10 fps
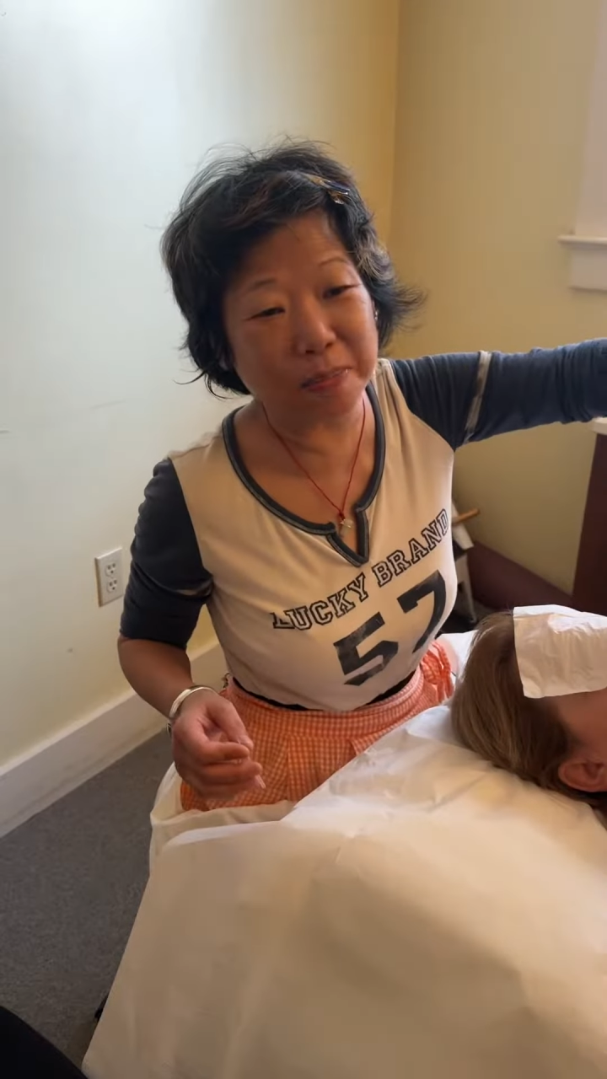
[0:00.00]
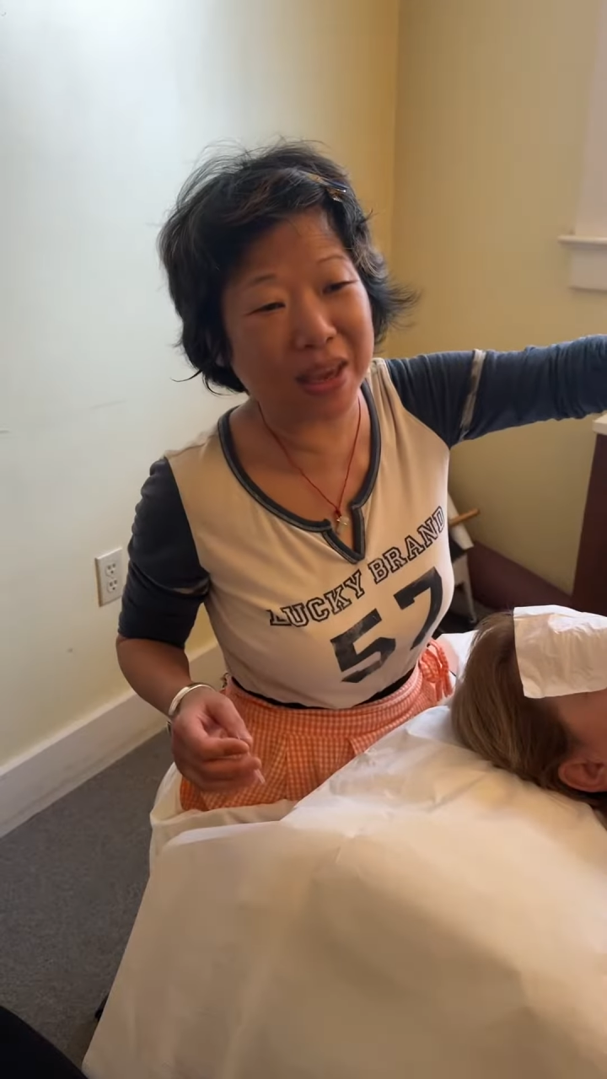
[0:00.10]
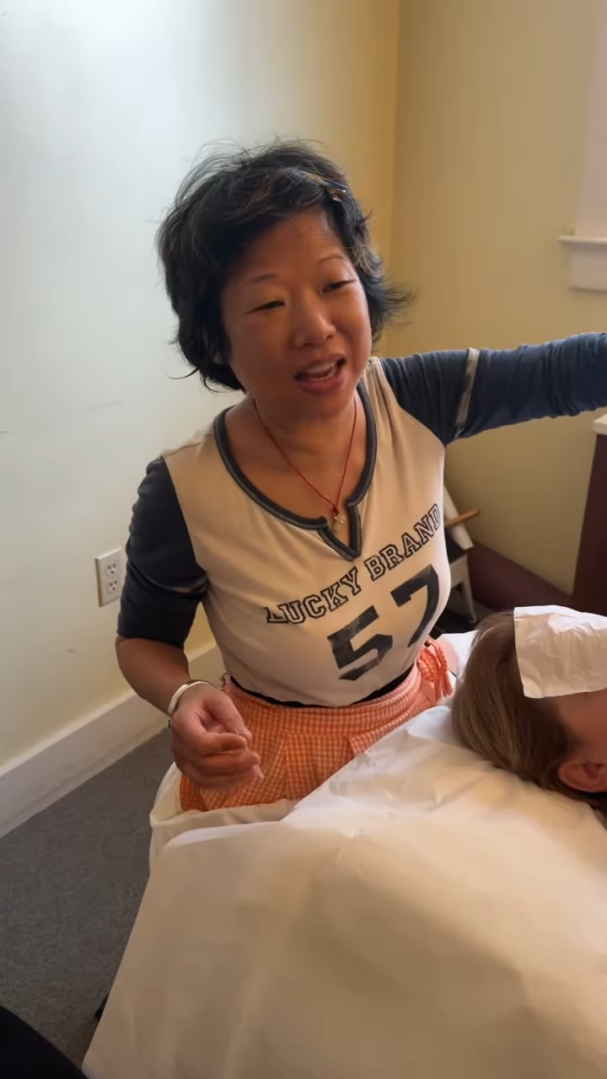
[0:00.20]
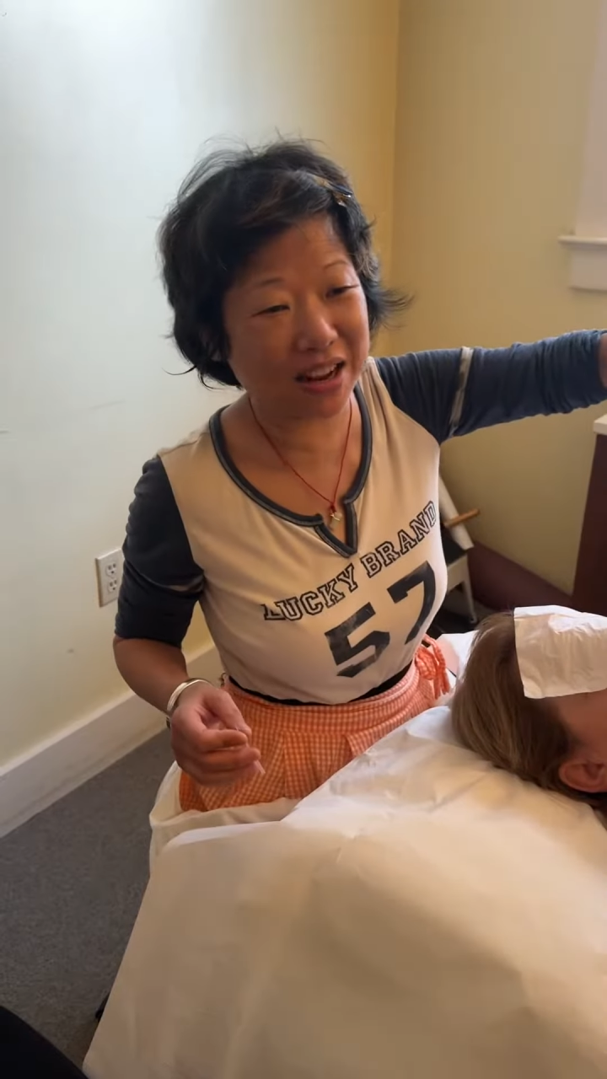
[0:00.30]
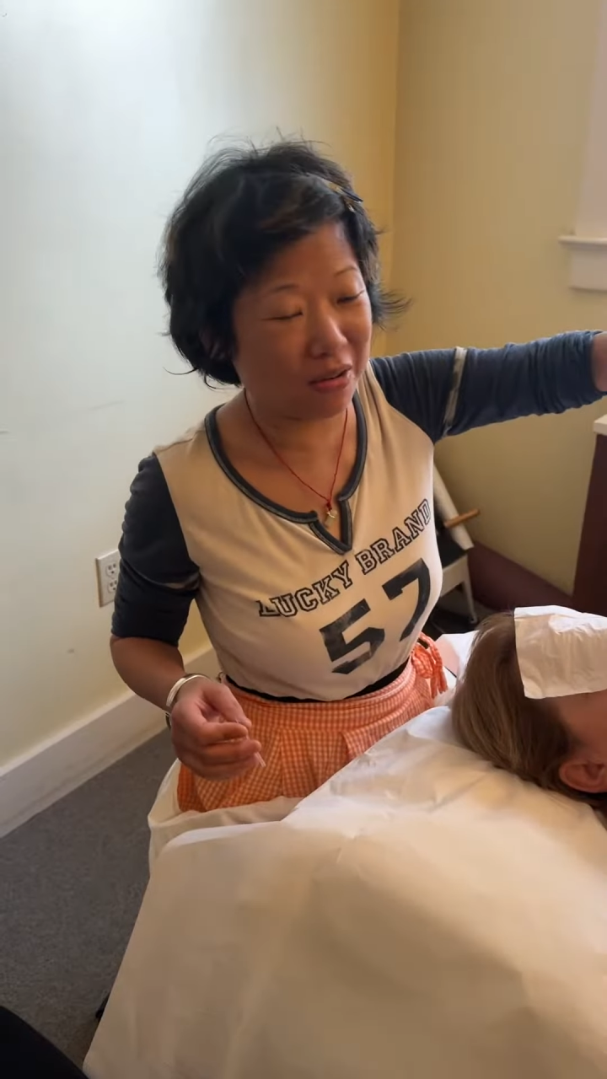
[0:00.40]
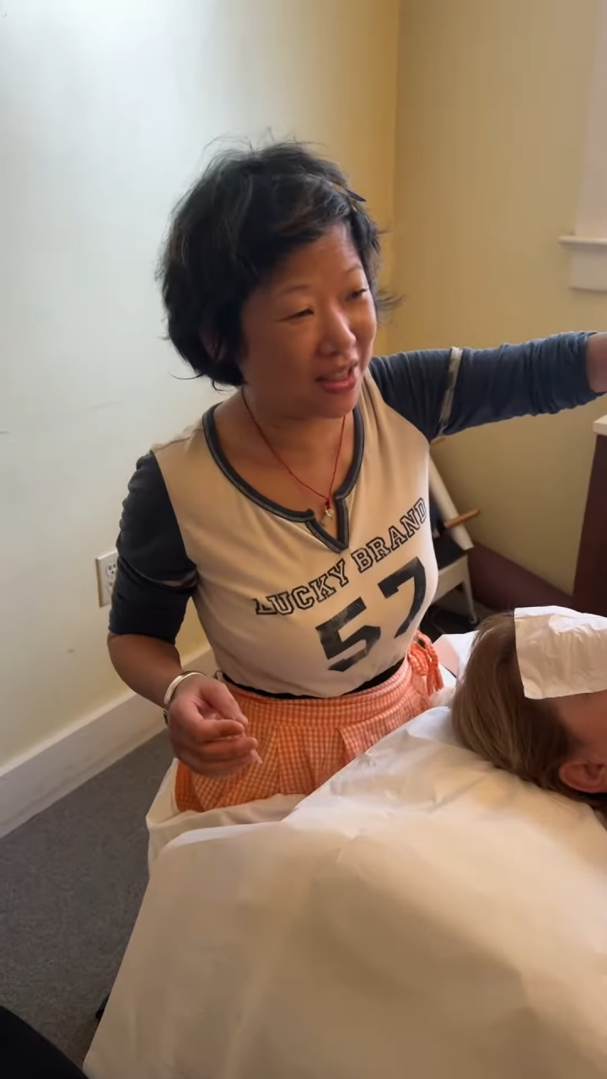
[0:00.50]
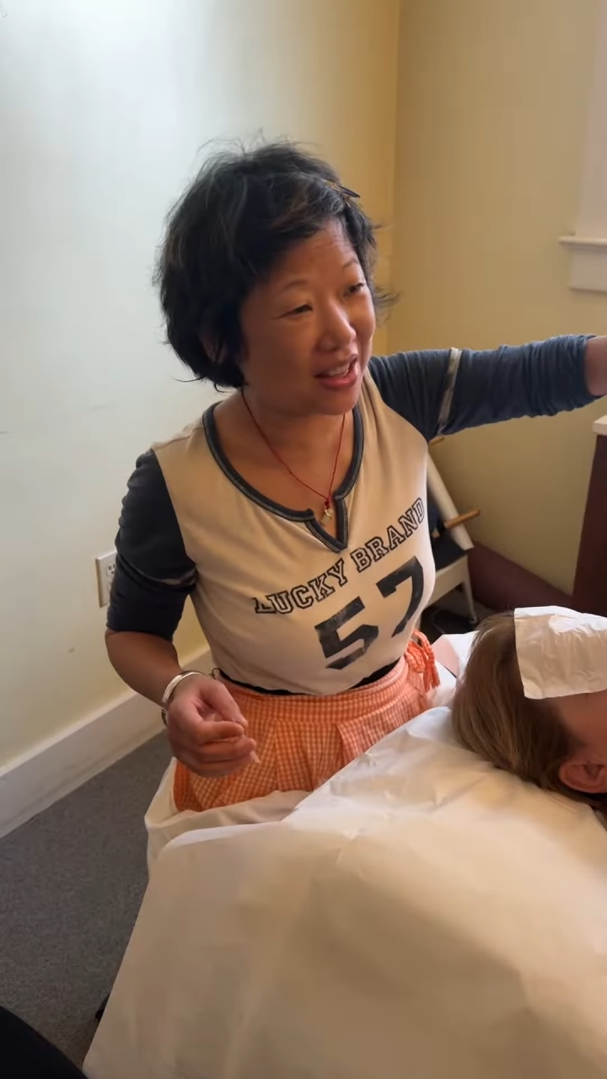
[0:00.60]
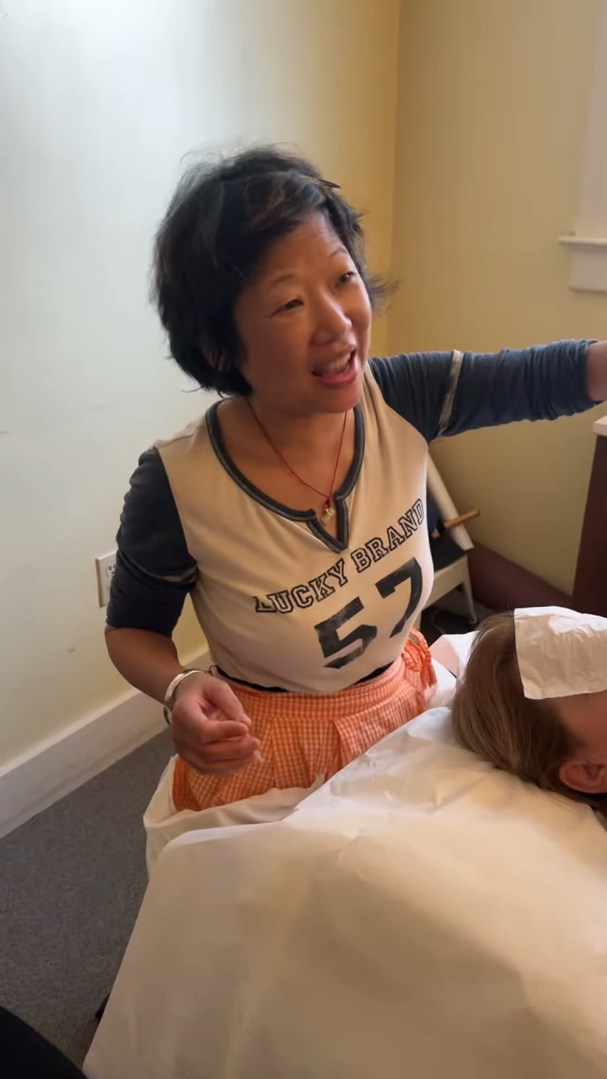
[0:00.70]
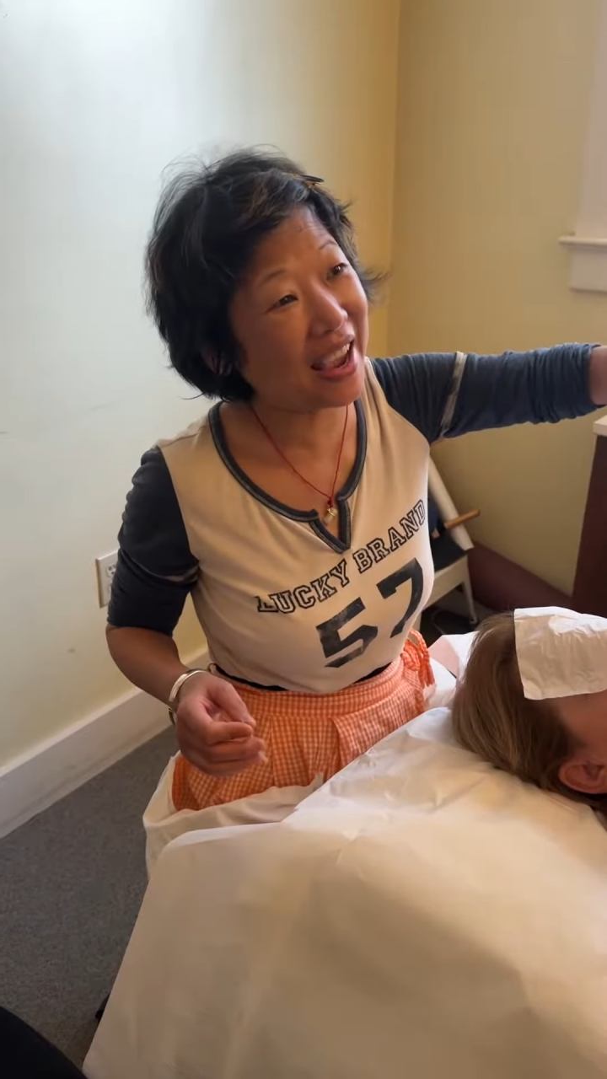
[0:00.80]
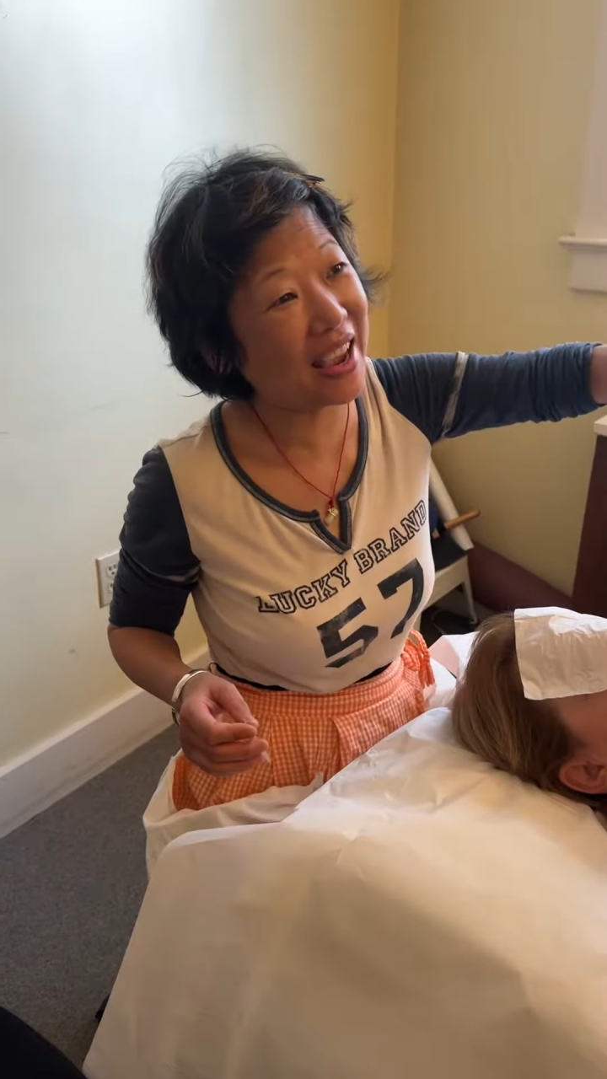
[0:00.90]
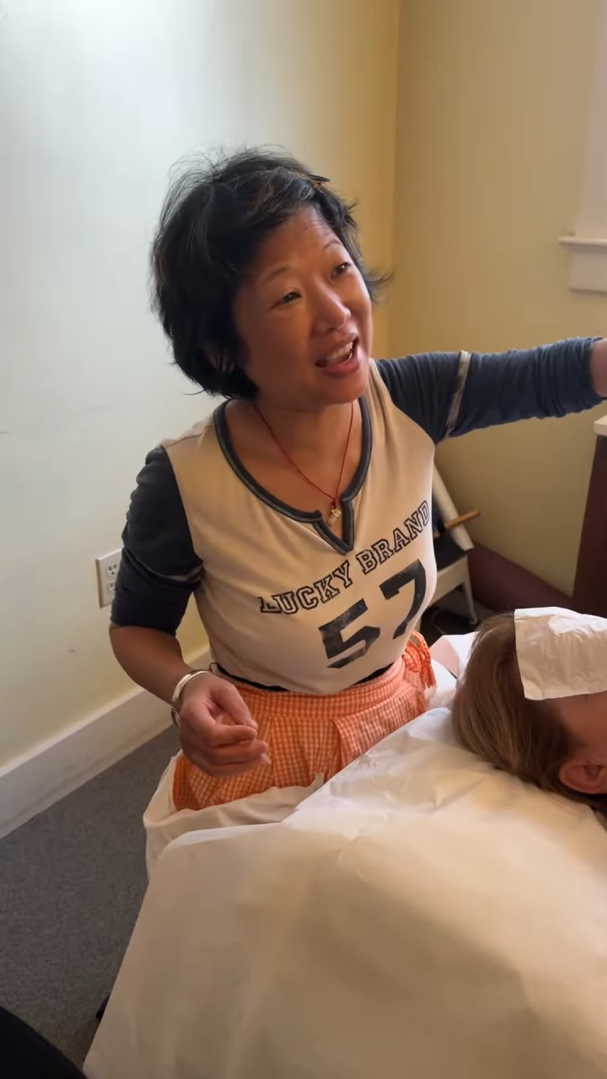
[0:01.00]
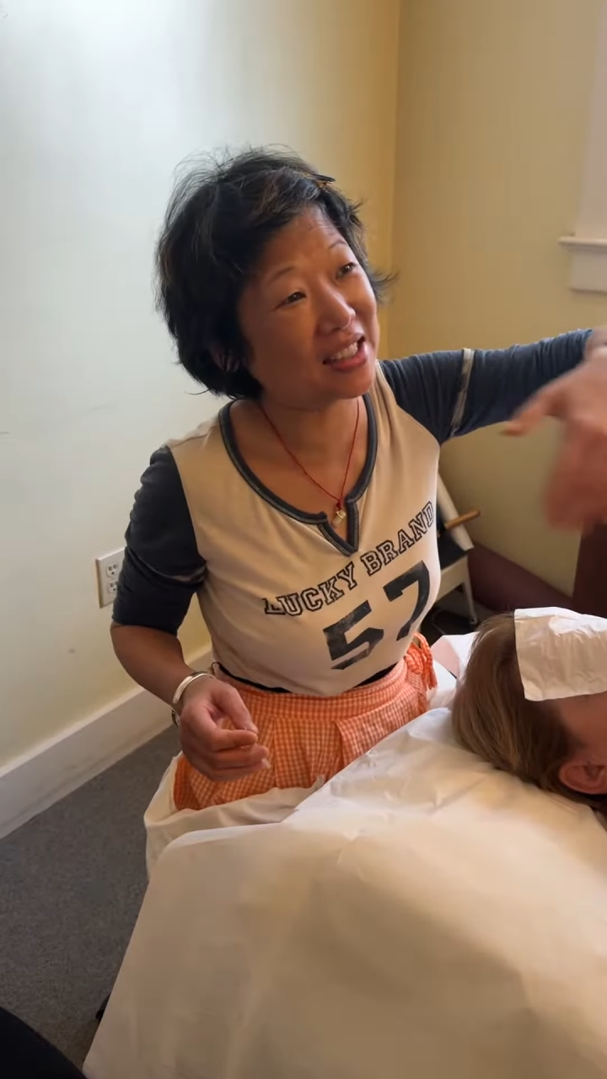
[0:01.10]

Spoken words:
beginning of the day.